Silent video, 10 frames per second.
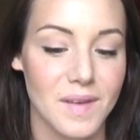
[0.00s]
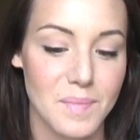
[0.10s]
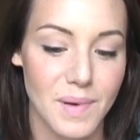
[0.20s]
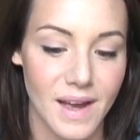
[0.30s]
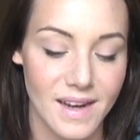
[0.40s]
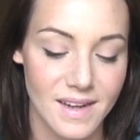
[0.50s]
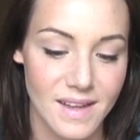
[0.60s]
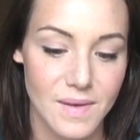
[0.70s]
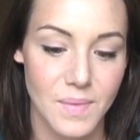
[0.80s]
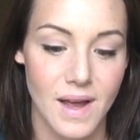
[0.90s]
But
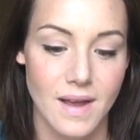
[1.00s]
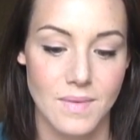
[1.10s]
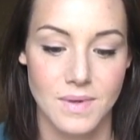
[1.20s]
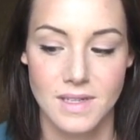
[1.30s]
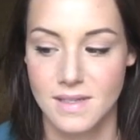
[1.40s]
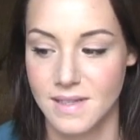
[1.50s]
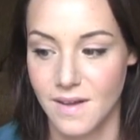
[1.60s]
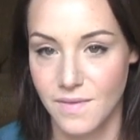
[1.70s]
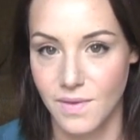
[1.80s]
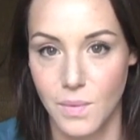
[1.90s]
either way, we're just sick
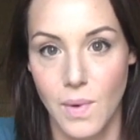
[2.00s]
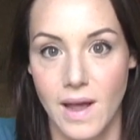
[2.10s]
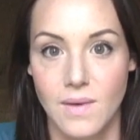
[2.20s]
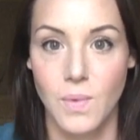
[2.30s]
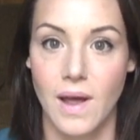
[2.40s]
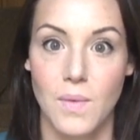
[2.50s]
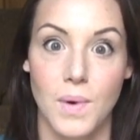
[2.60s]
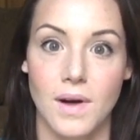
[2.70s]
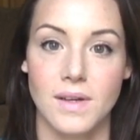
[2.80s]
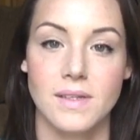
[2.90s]
of the white
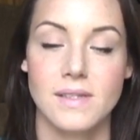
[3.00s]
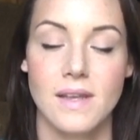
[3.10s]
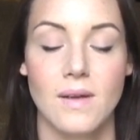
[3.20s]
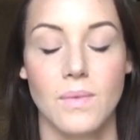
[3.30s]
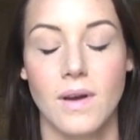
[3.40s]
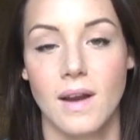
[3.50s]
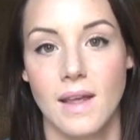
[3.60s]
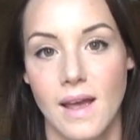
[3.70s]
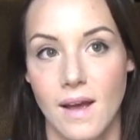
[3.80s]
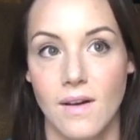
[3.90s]
walls, and we're gonna
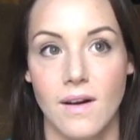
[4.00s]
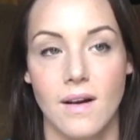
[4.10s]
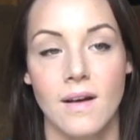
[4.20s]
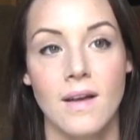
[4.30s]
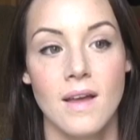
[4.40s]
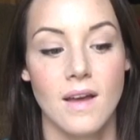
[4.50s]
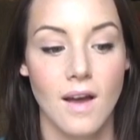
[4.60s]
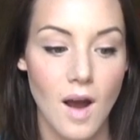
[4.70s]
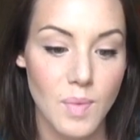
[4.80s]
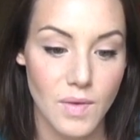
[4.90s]
get our
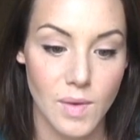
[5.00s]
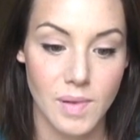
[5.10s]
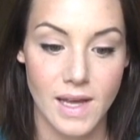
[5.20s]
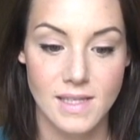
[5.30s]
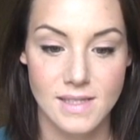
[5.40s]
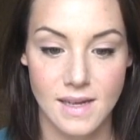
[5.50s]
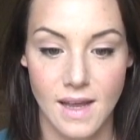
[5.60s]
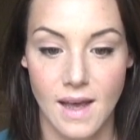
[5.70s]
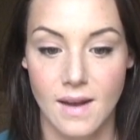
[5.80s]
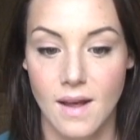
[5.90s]
carpet replaced and
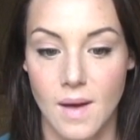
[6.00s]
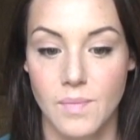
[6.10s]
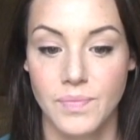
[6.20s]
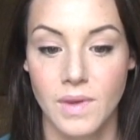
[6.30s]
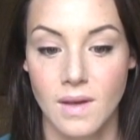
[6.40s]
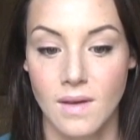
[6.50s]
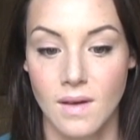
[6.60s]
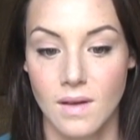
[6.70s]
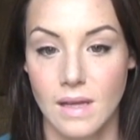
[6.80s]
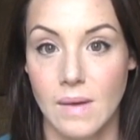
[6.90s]
get
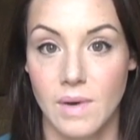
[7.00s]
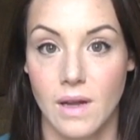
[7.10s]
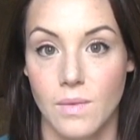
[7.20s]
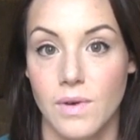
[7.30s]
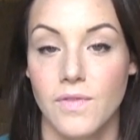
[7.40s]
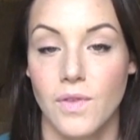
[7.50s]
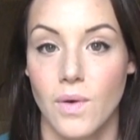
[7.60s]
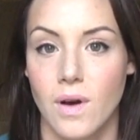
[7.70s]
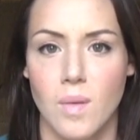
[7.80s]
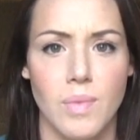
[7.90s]
laminate wood
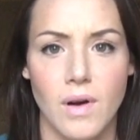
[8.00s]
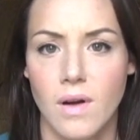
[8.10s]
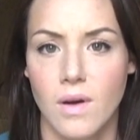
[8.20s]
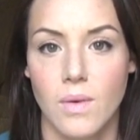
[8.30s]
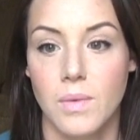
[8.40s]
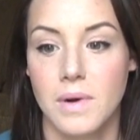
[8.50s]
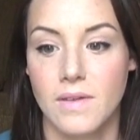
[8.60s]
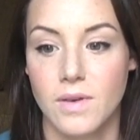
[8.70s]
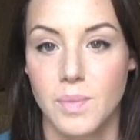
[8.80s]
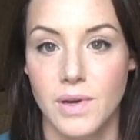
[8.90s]
floor, pergo, or
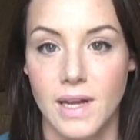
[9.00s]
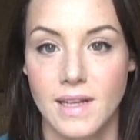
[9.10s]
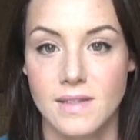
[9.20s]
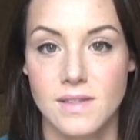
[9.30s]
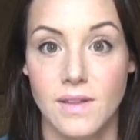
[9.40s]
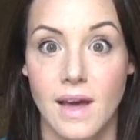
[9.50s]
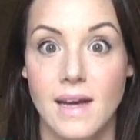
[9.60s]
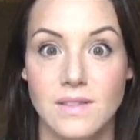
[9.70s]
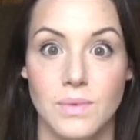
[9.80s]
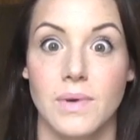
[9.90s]
whatever put in. So
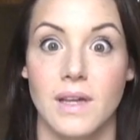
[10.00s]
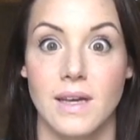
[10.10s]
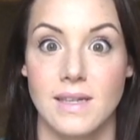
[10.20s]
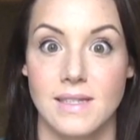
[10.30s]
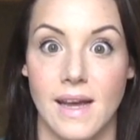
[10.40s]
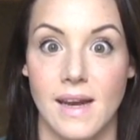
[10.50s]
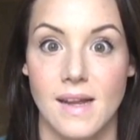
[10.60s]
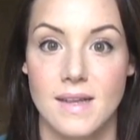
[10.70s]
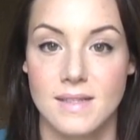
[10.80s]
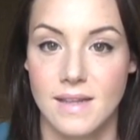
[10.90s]
that's really
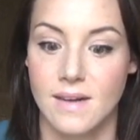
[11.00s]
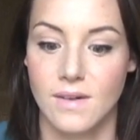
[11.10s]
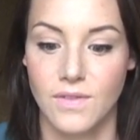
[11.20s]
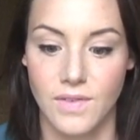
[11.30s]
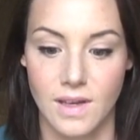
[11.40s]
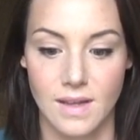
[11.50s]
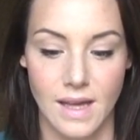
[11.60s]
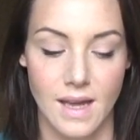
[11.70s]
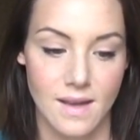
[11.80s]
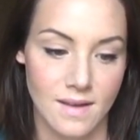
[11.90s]
exciting, because then it'll feel
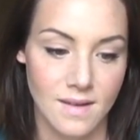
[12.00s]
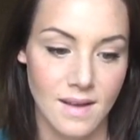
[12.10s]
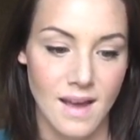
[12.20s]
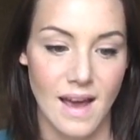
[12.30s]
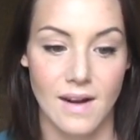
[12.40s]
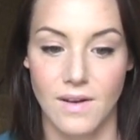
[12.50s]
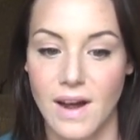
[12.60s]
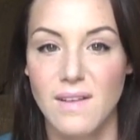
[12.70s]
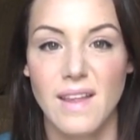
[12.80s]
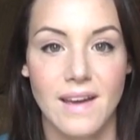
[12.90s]
I don't know,
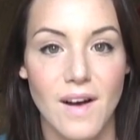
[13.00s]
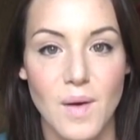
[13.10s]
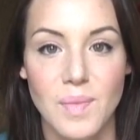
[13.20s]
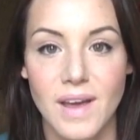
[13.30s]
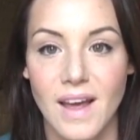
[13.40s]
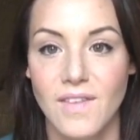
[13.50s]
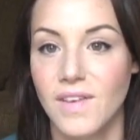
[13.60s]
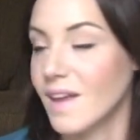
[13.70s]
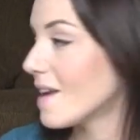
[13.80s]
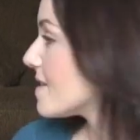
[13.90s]
I don't like carpet. I feel it's,